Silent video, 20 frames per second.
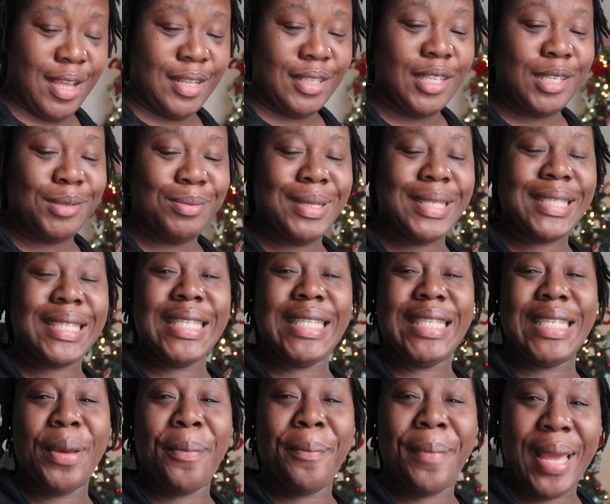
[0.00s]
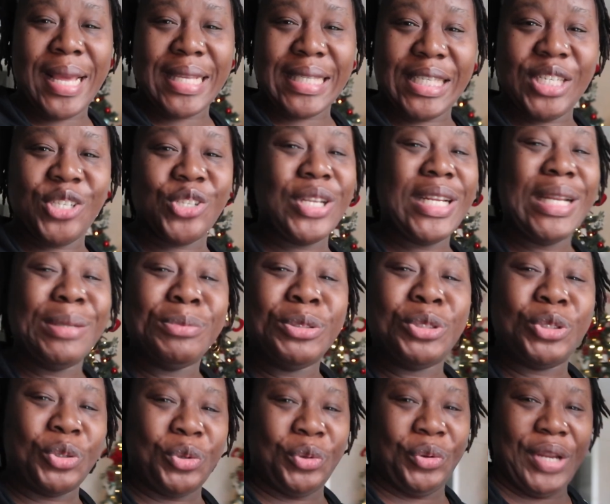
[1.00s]
This place is a mess. So let me
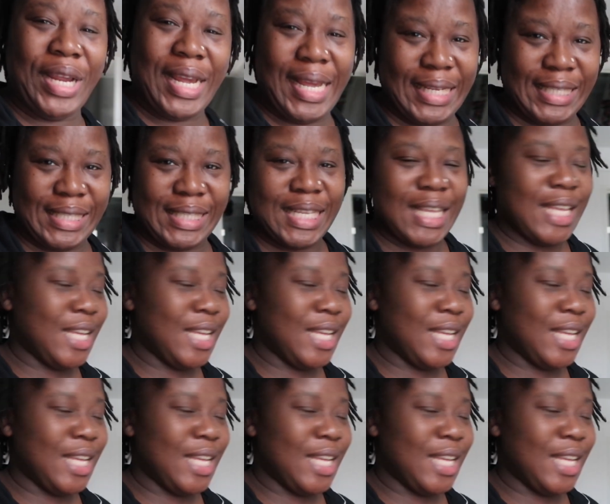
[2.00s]
show you guys